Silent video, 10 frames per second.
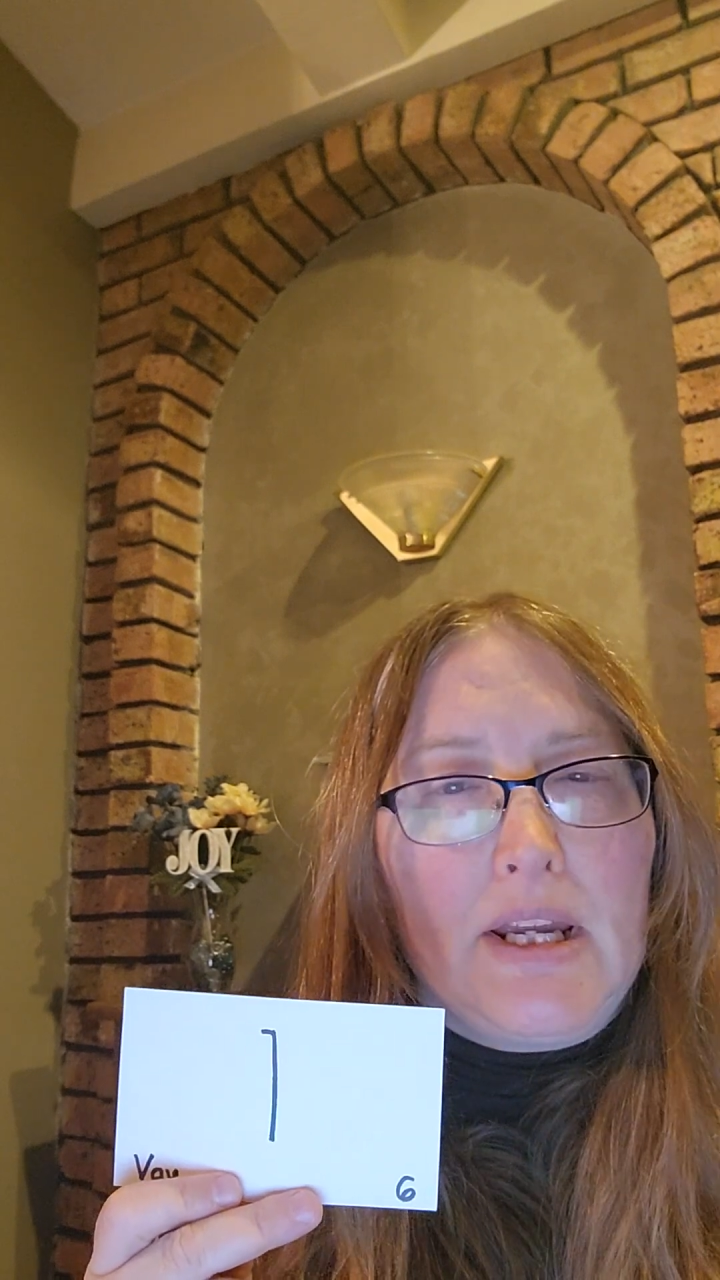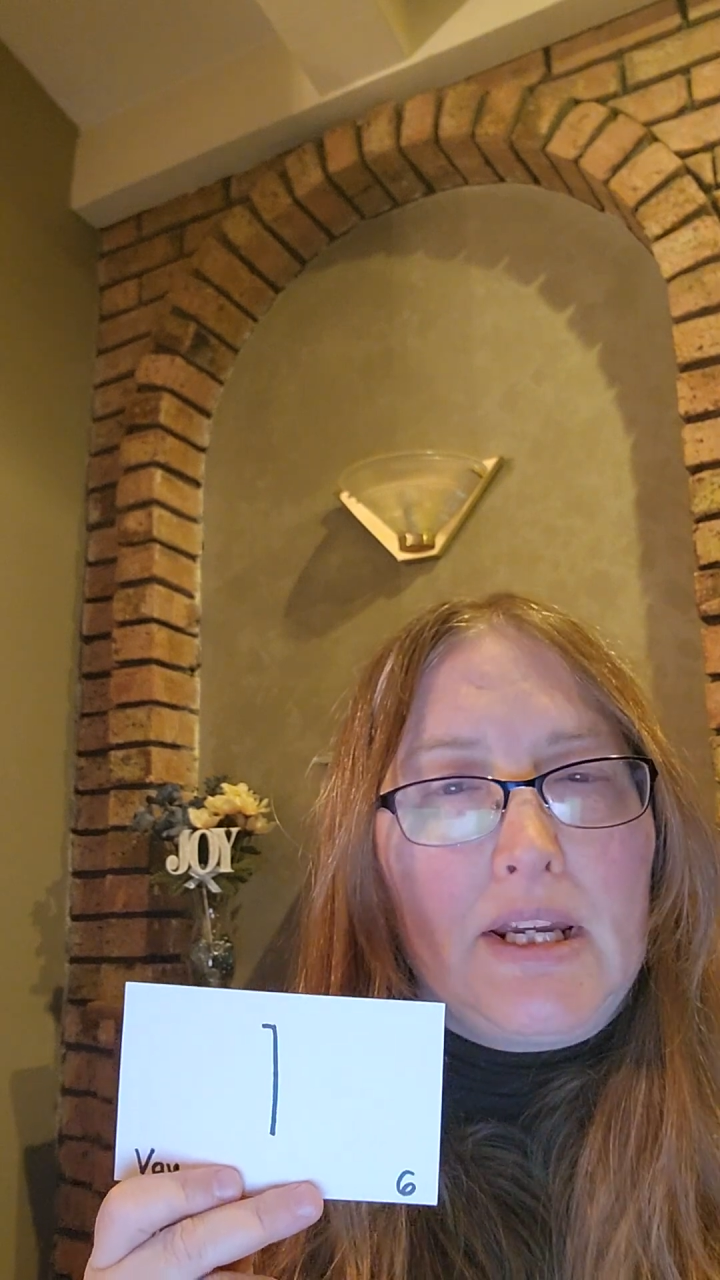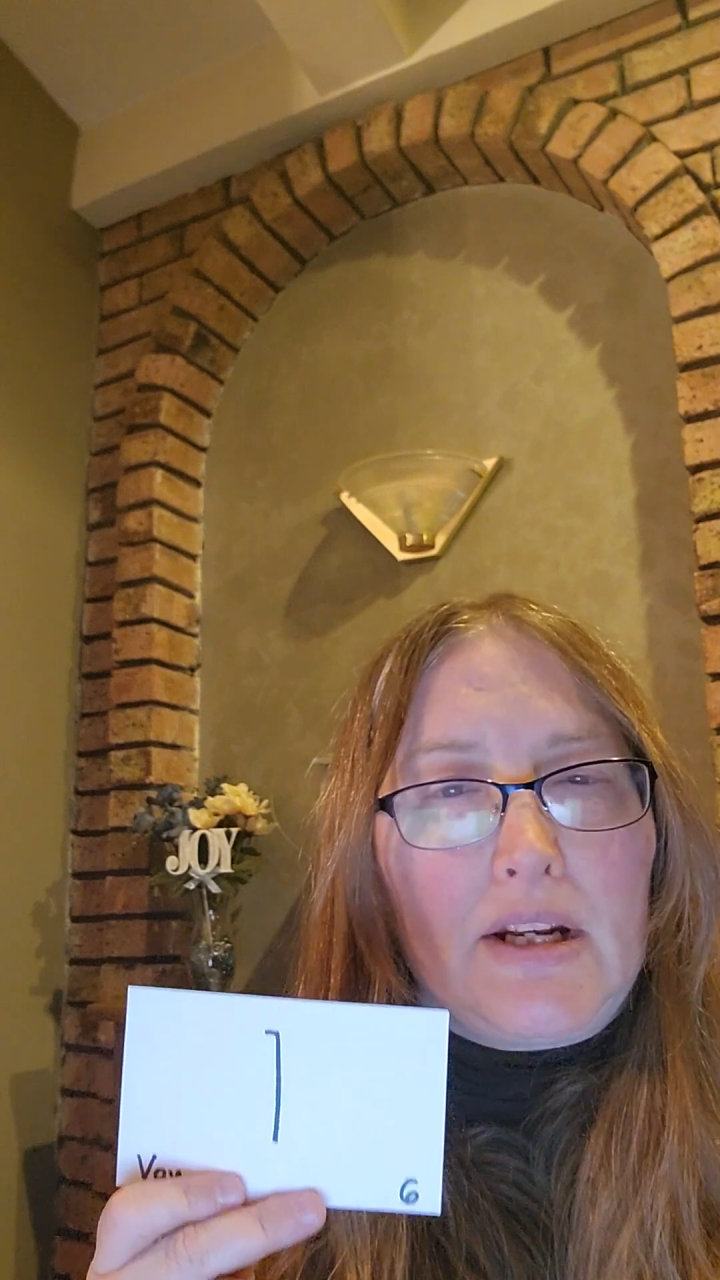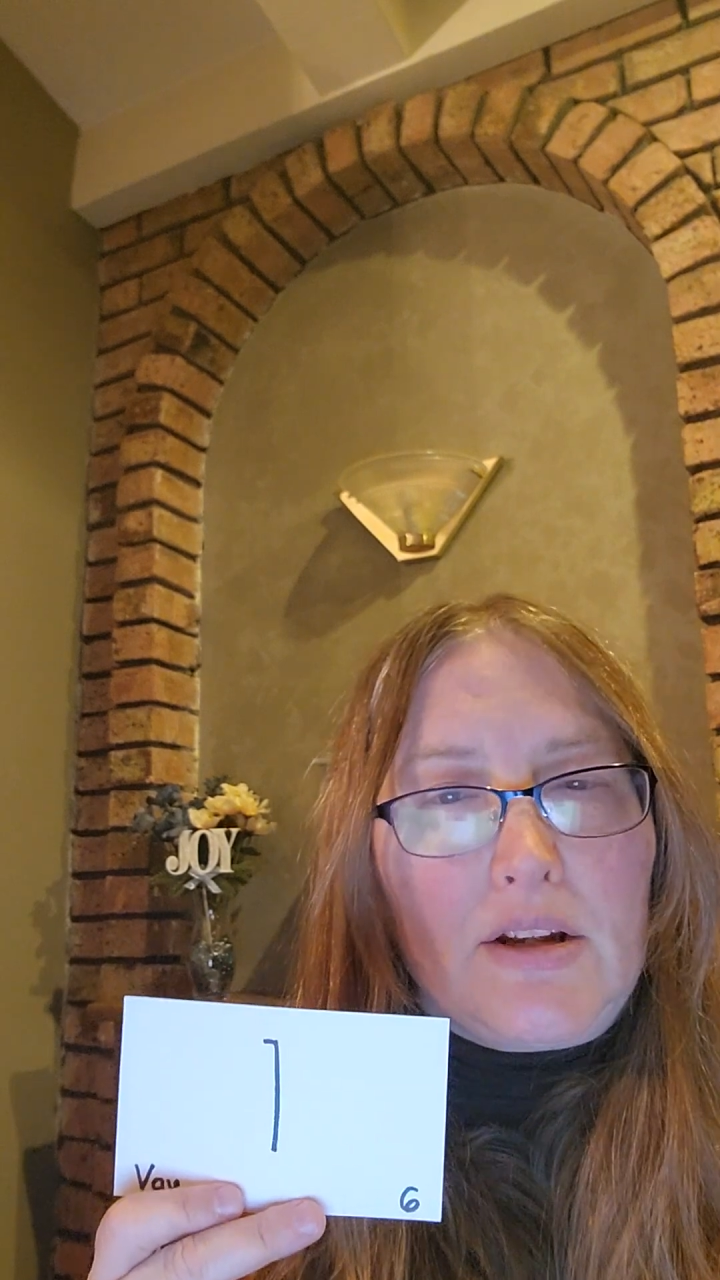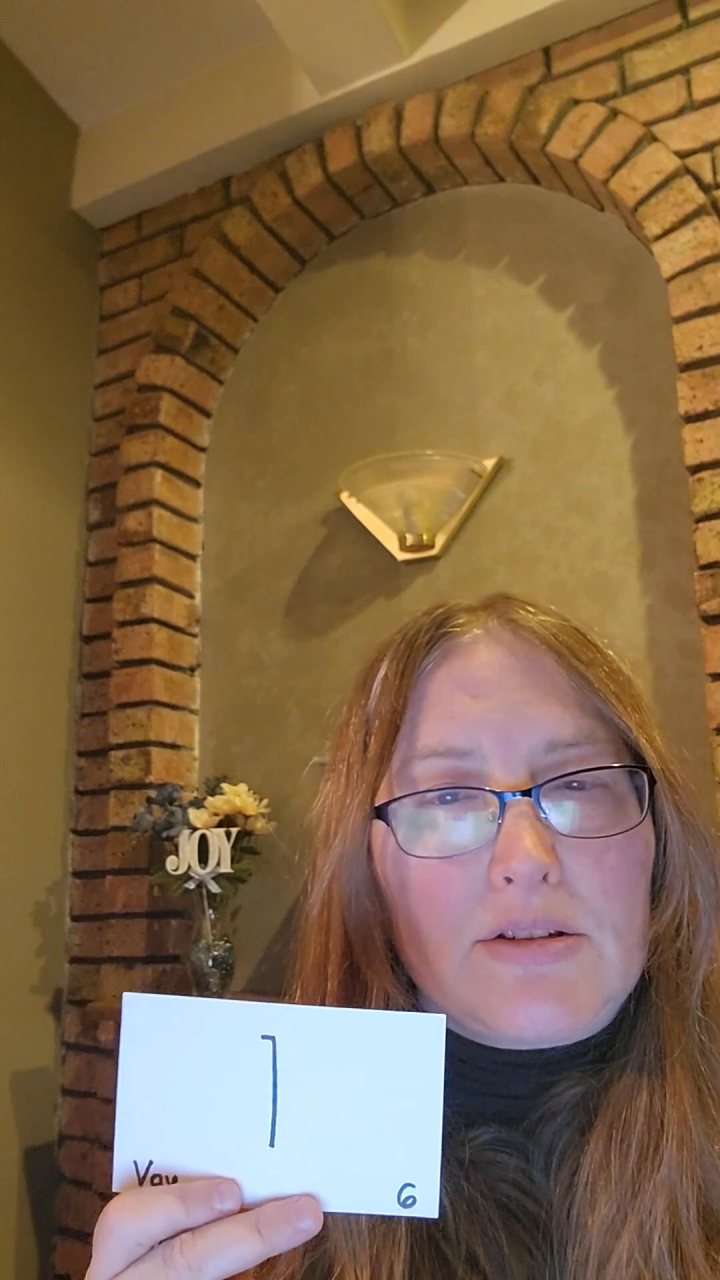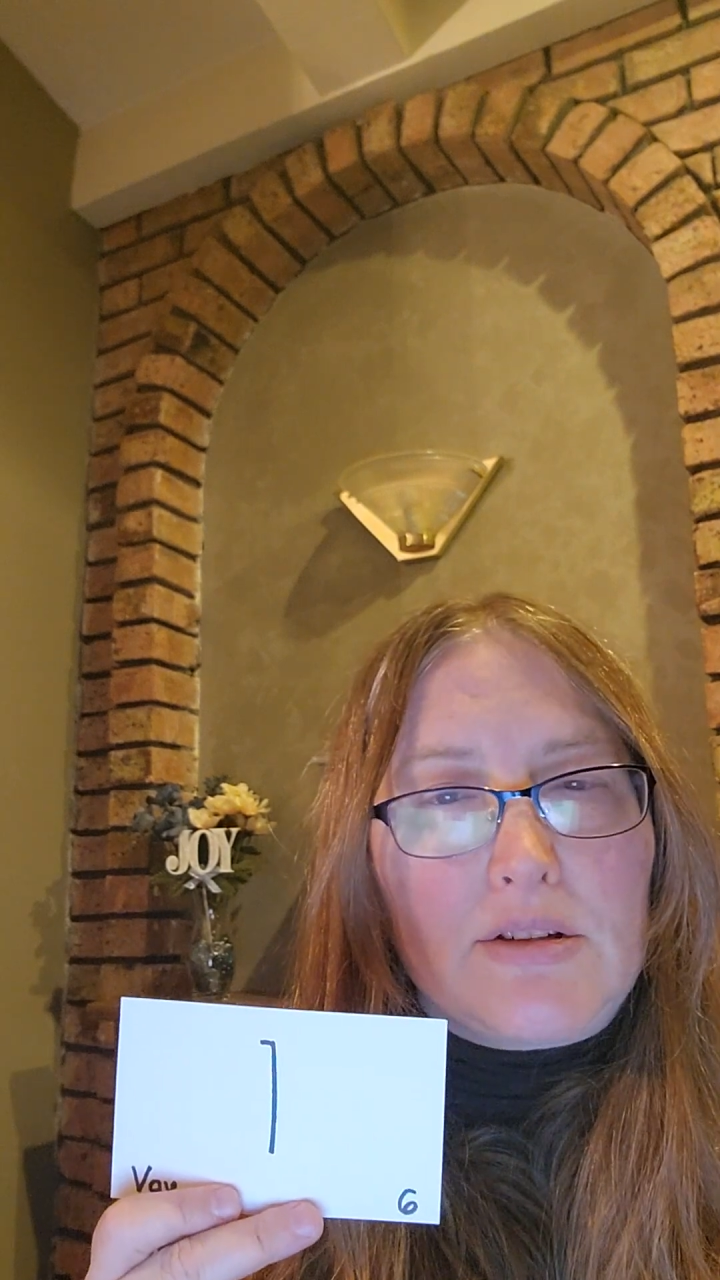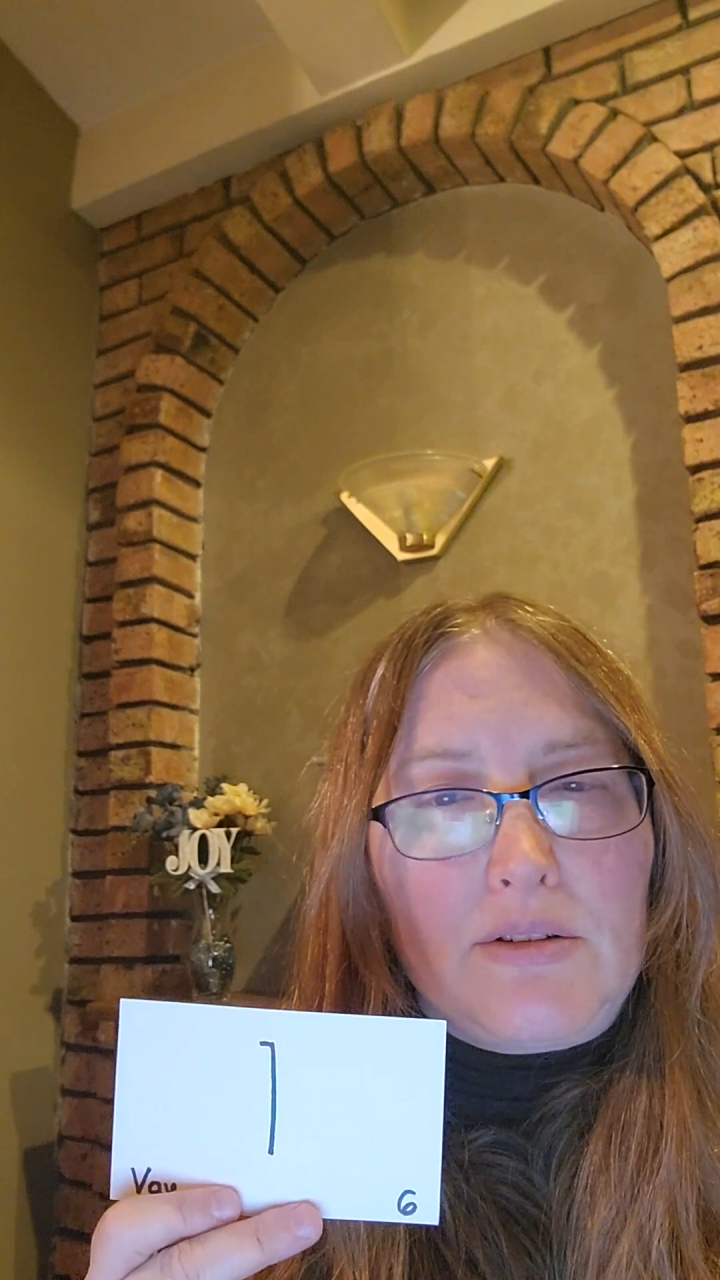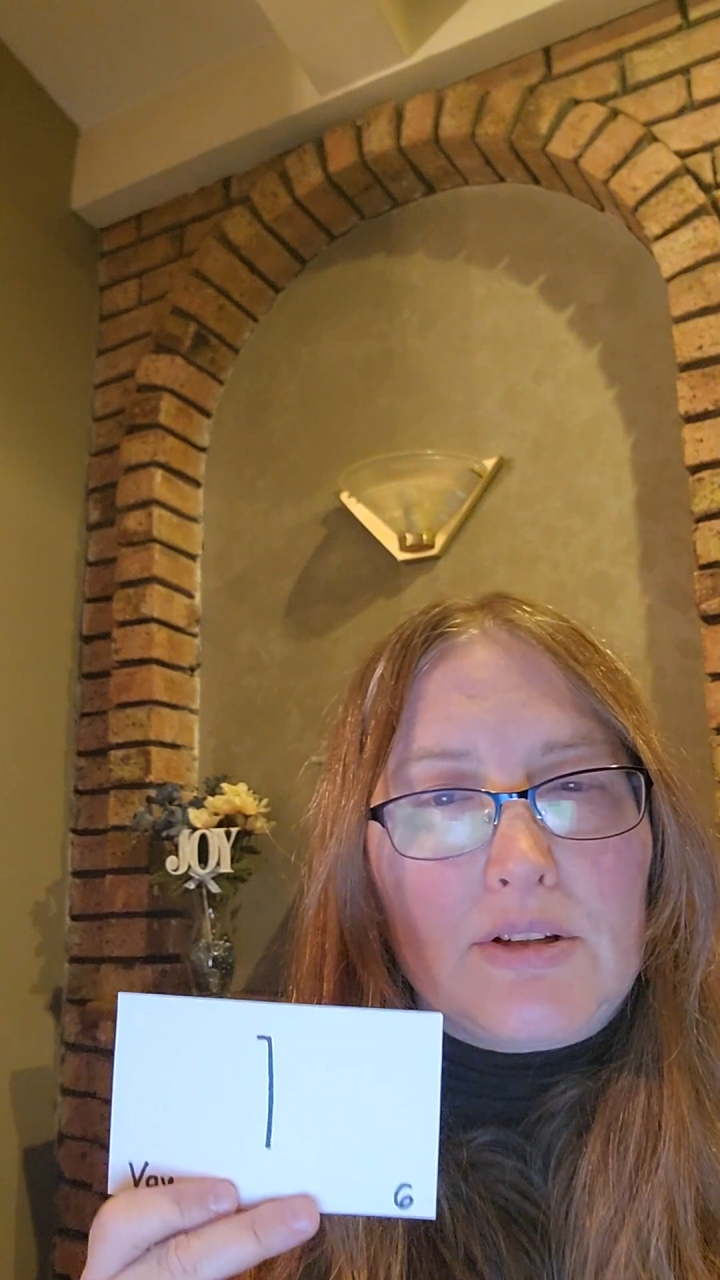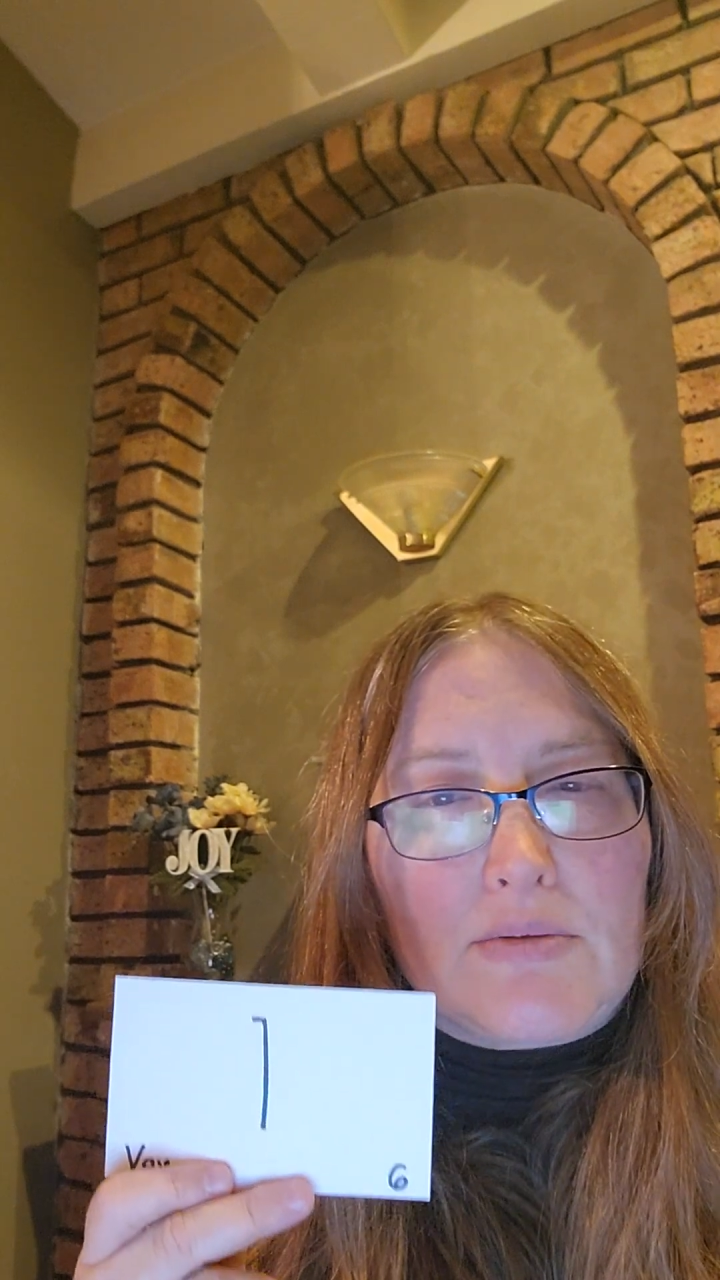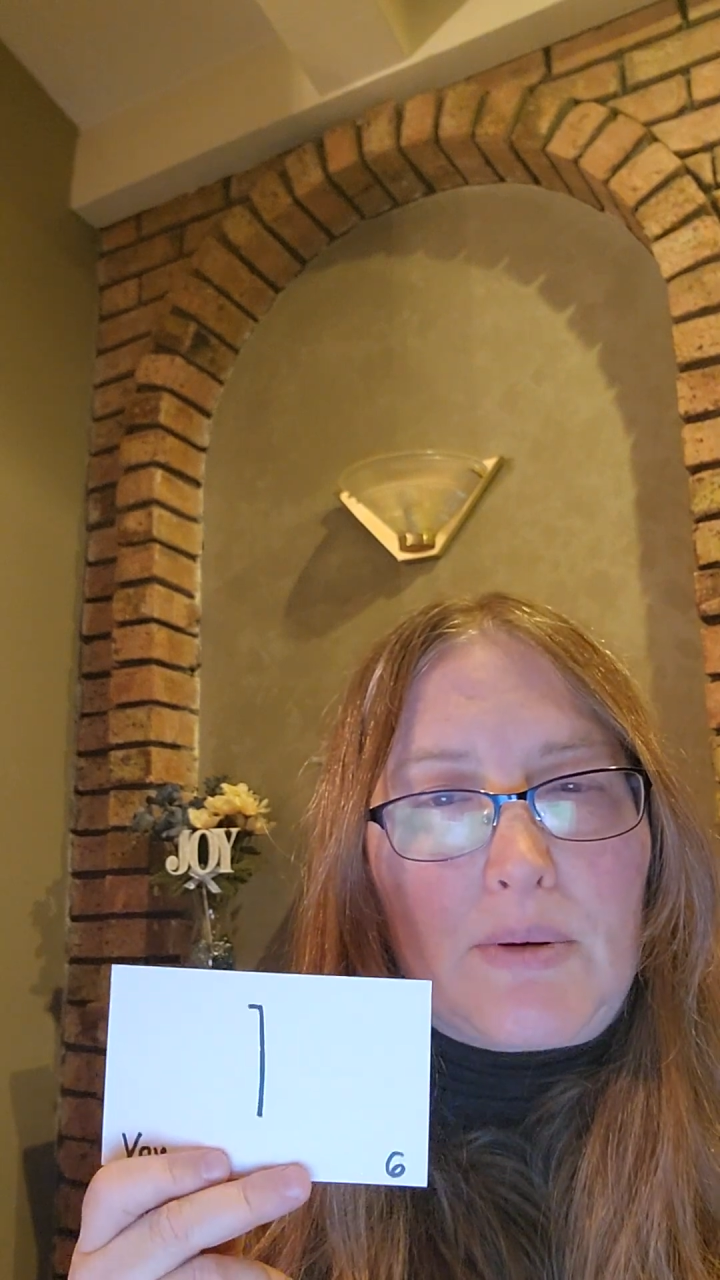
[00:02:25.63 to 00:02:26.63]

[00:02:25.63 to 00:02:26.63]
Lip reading: It also is